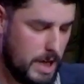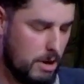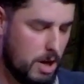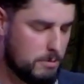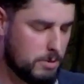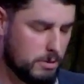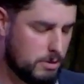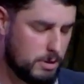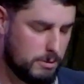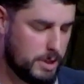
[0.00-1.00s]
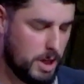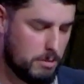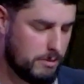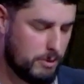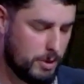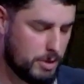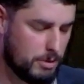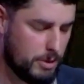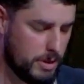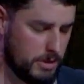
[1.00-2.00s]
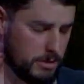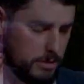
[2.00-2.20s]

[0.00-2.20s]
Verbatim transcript: How humble we are before you, Lord.